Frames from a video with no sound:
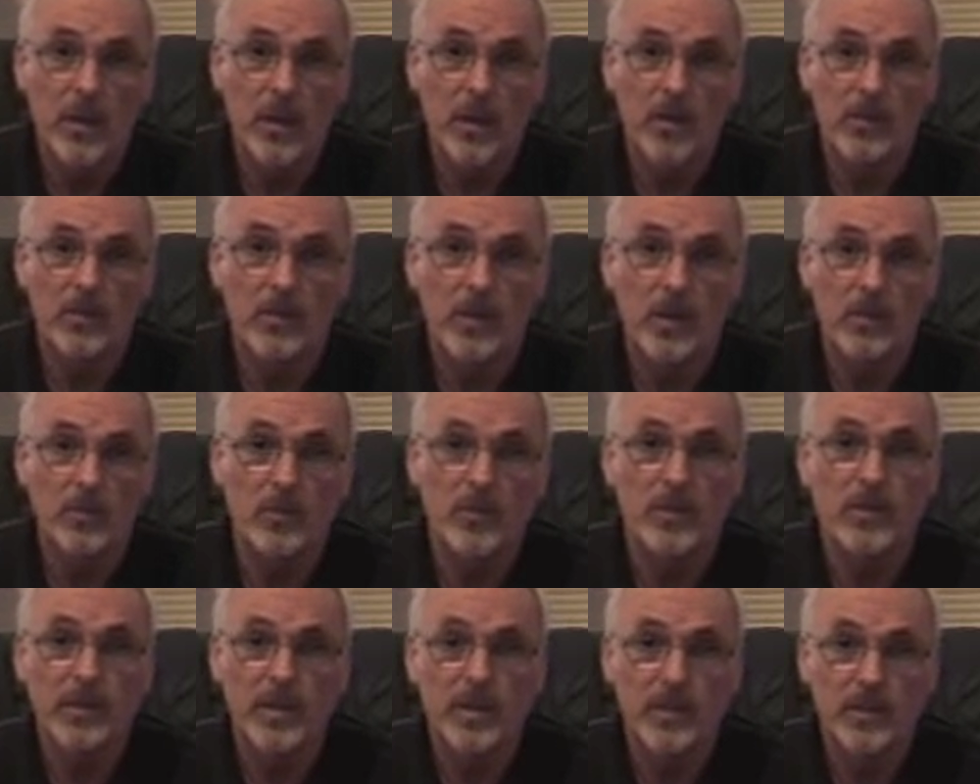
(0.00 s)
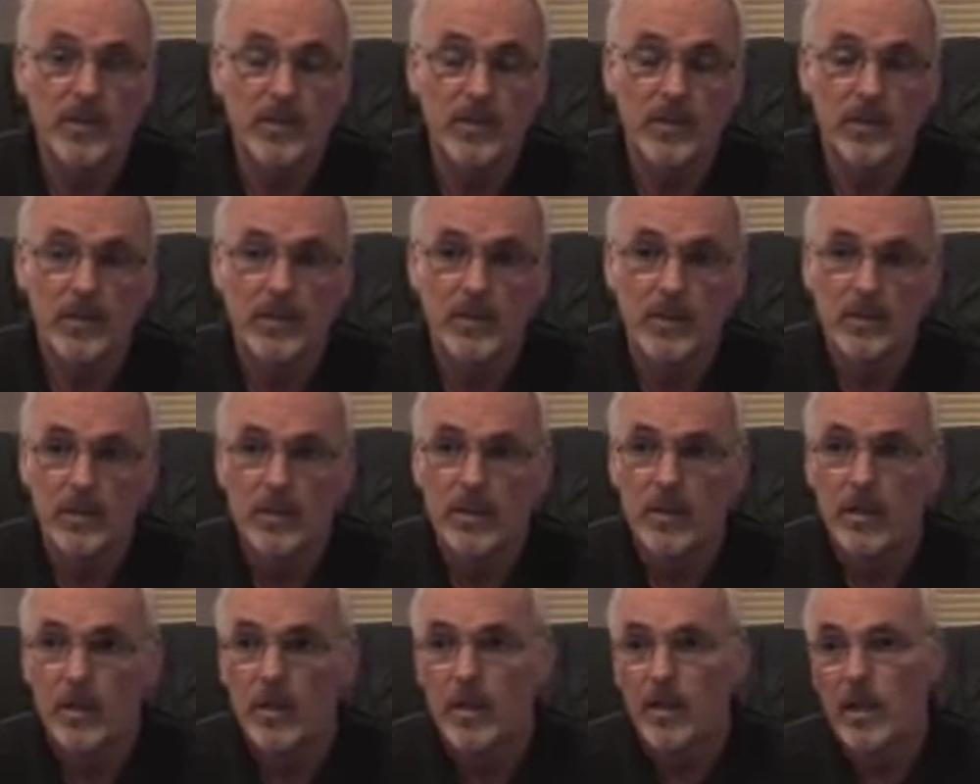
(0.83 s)
at some stage
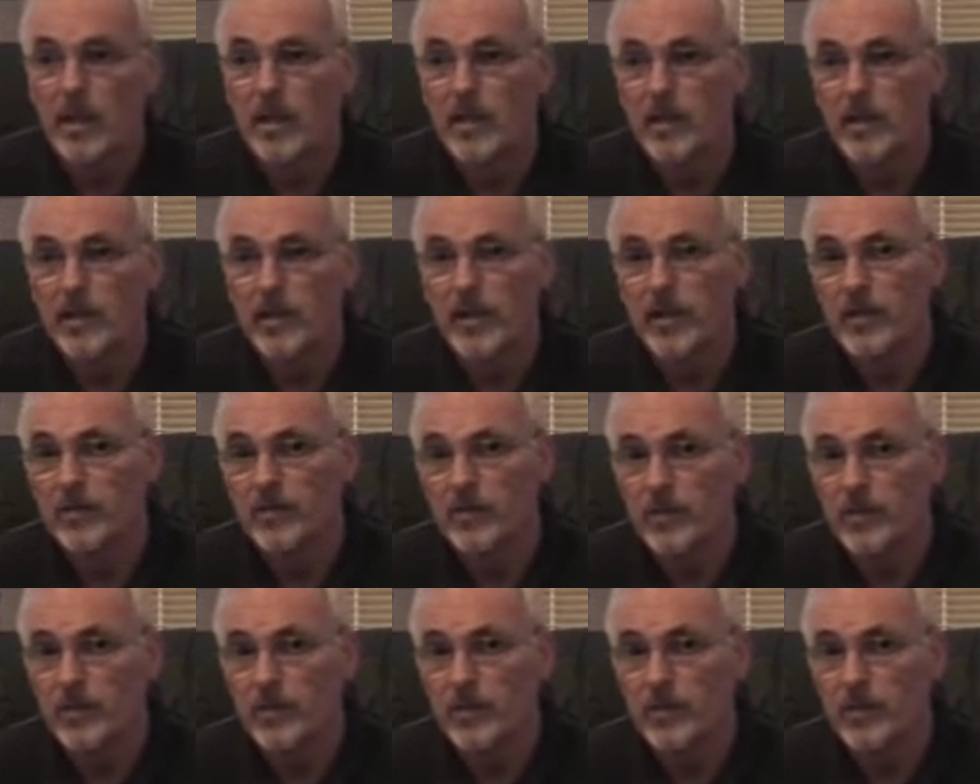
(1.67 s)
in the near